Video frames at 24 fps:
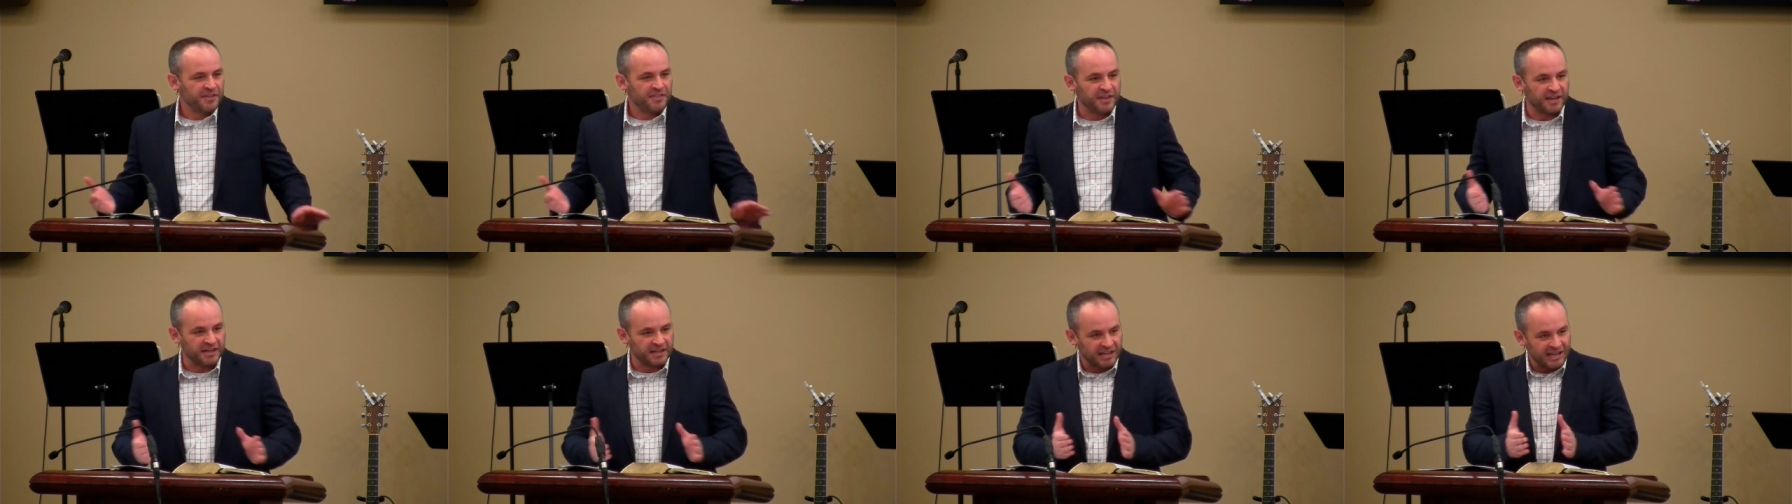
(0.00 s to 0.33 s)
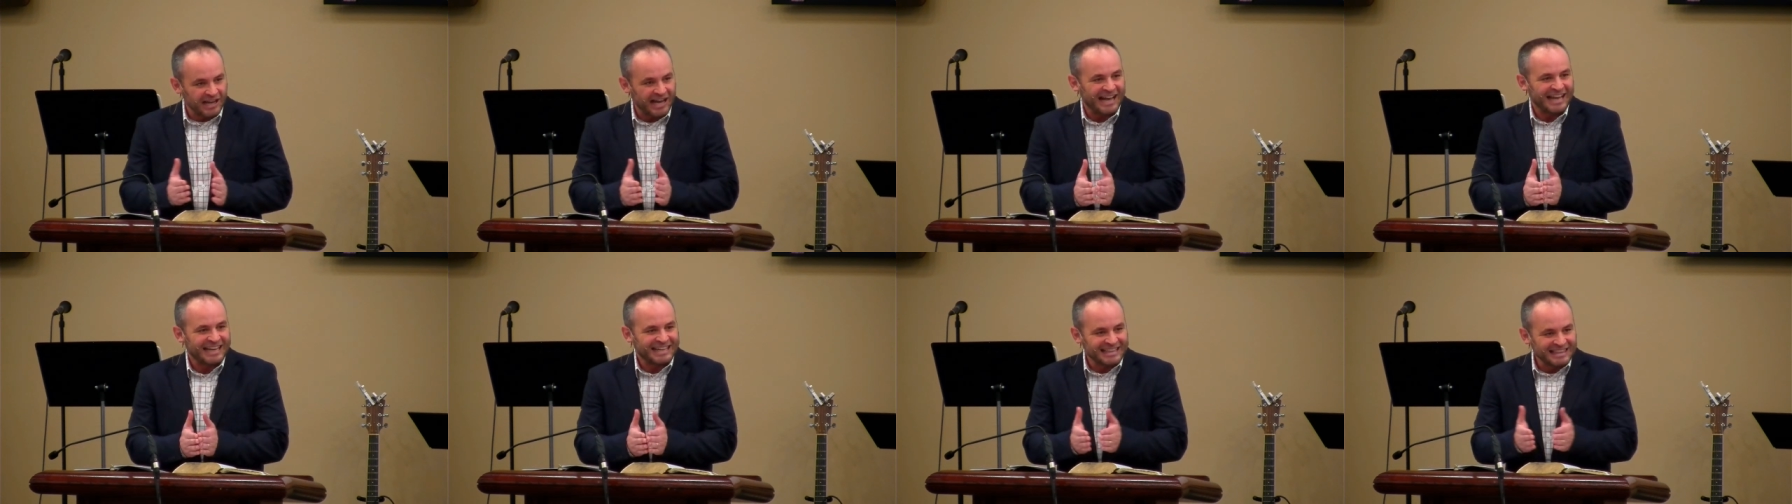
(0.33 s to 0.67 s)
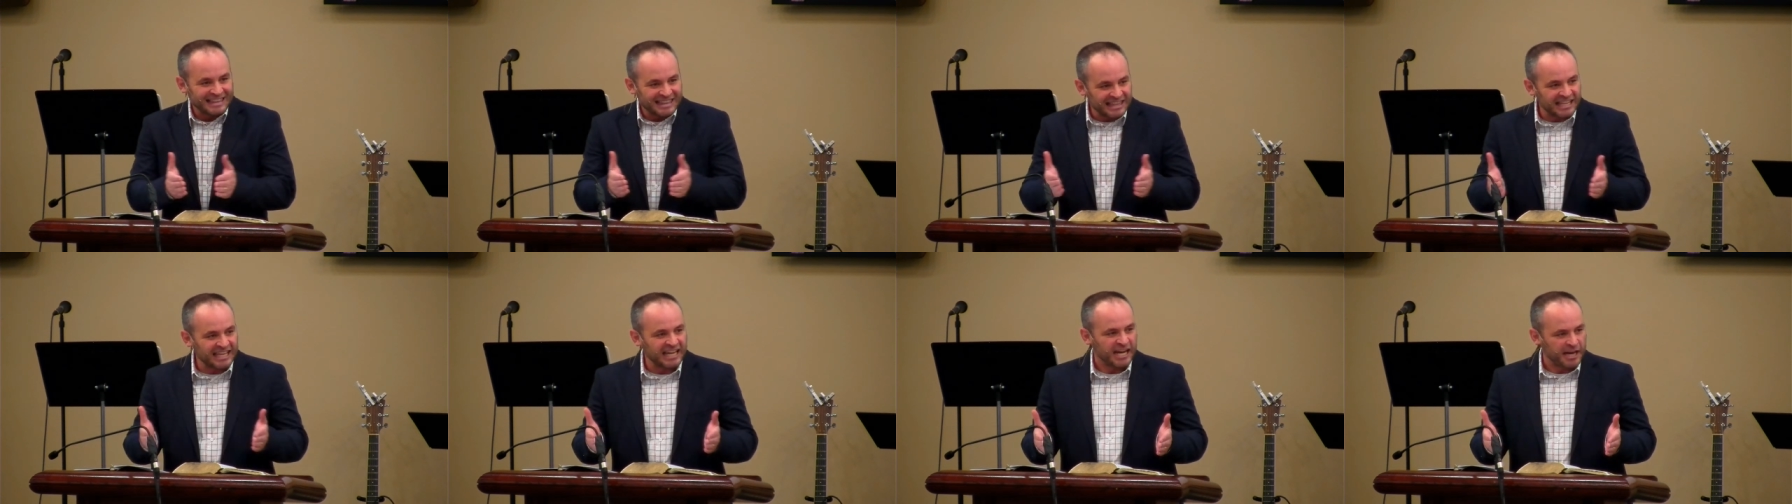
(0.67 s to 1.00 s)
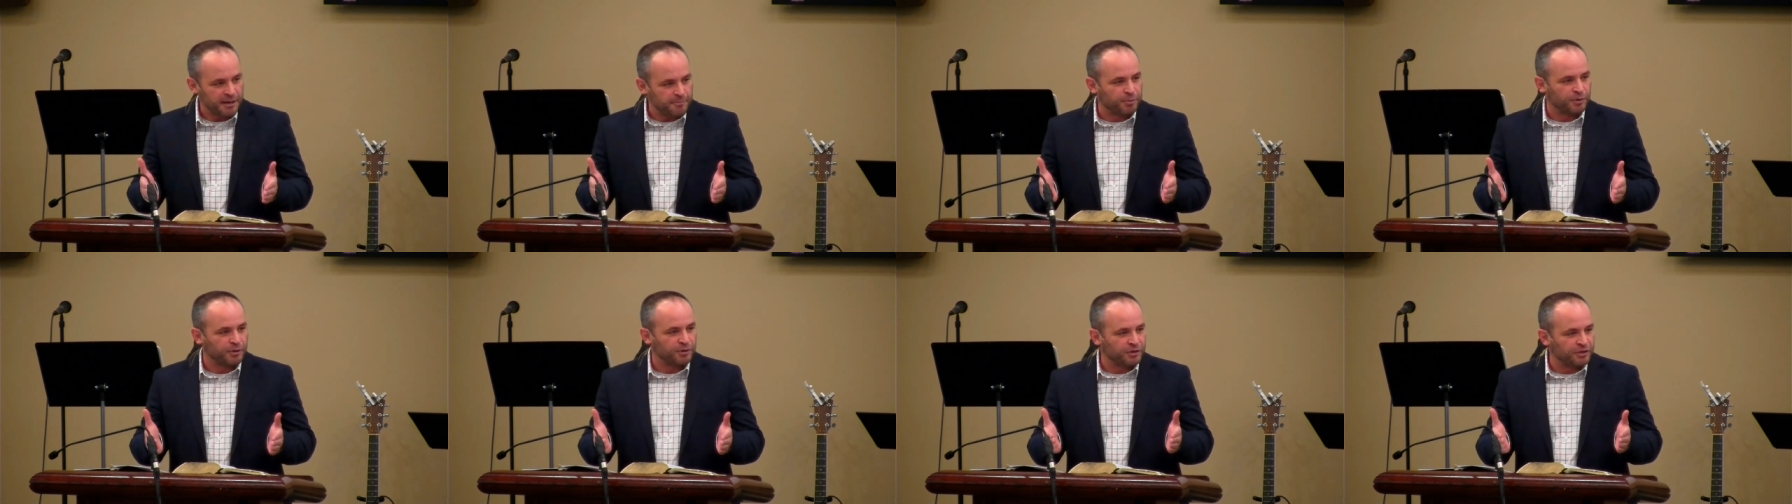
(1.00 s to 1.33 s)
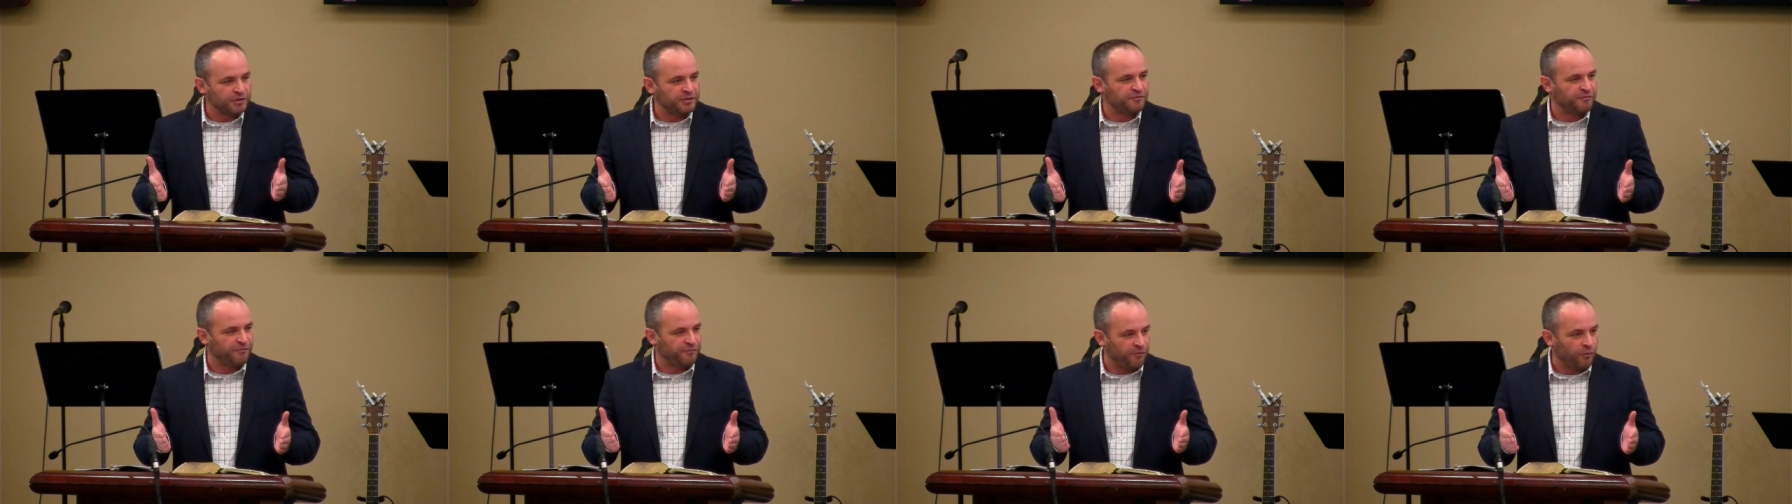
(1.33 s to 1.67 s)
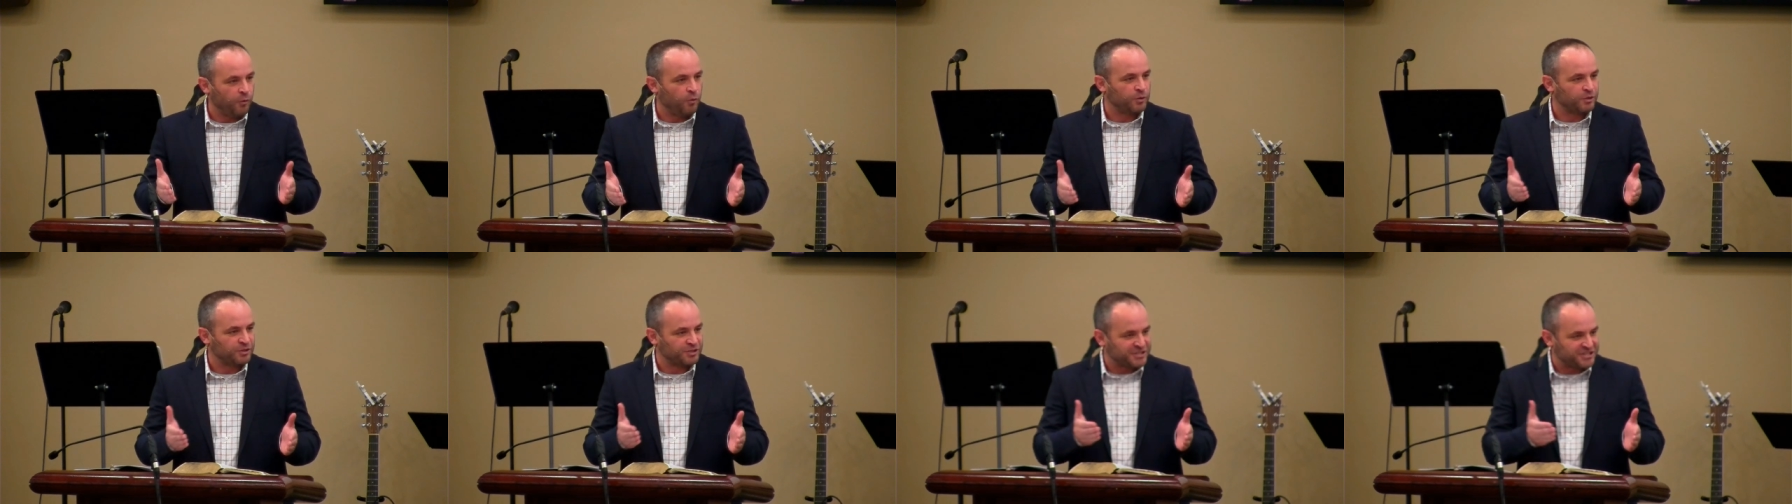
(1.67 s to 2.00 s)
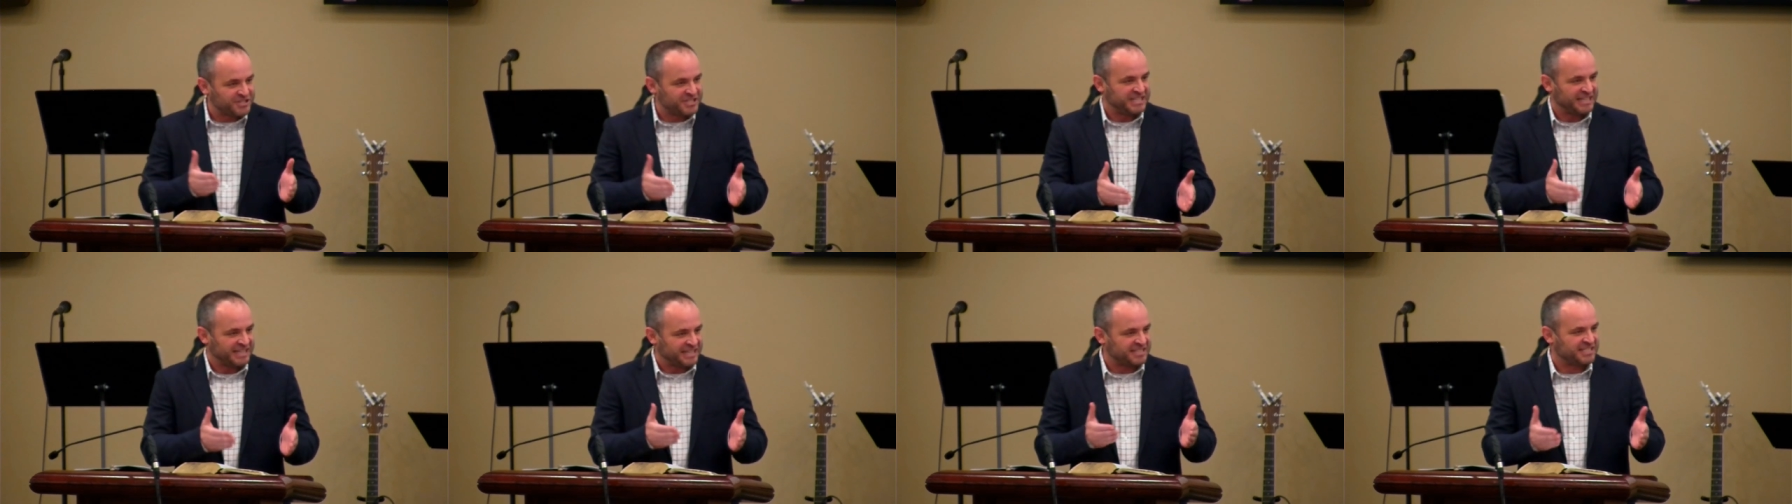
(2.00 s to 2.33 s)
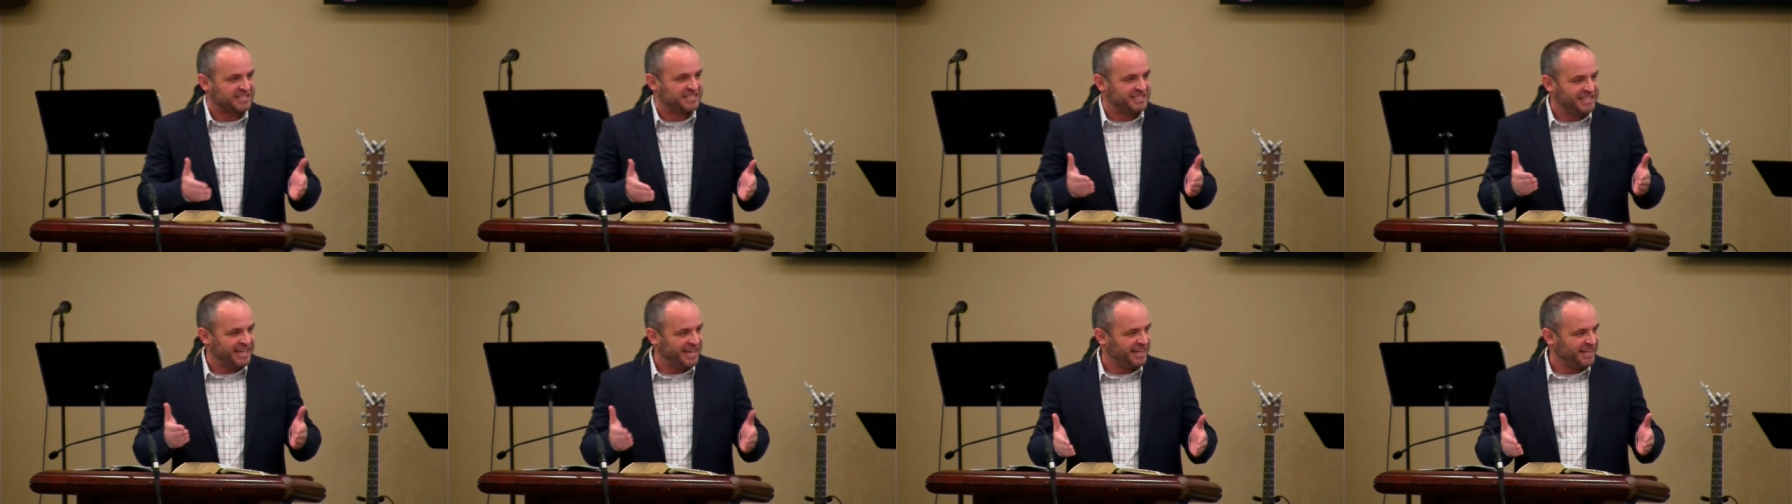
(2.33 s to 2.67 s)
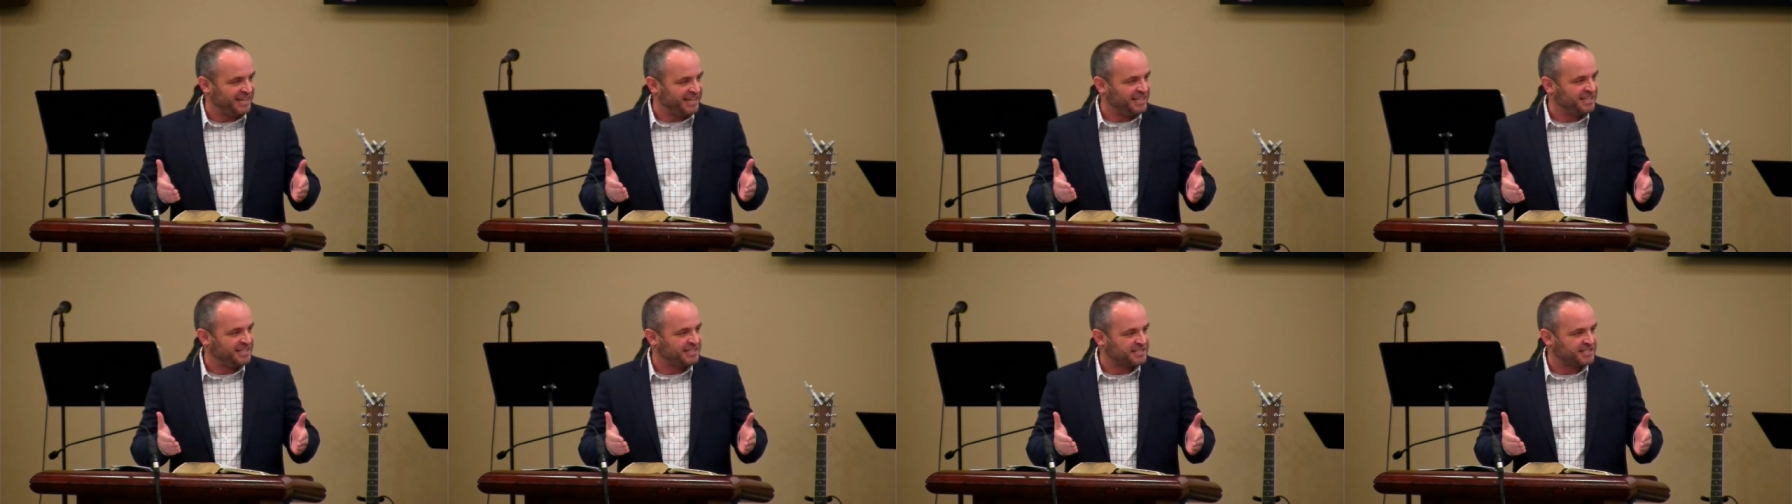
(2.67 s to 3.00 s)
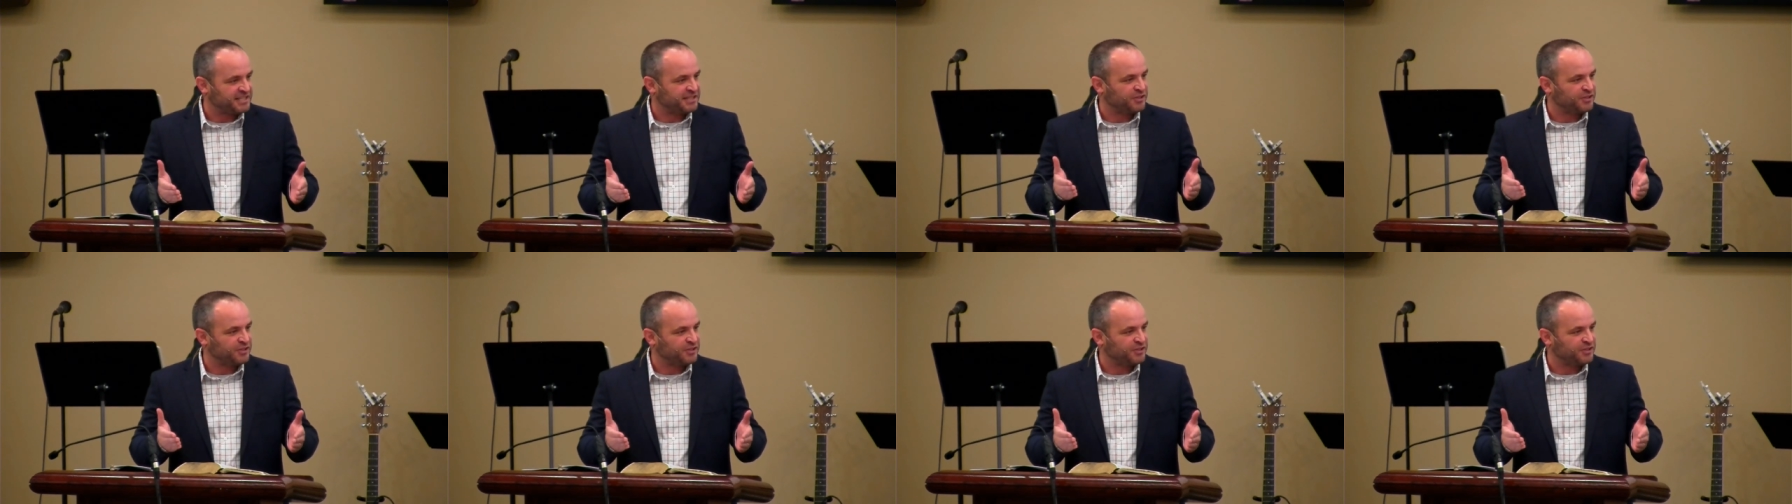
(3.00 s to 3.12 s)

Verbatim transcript: That God labored for six days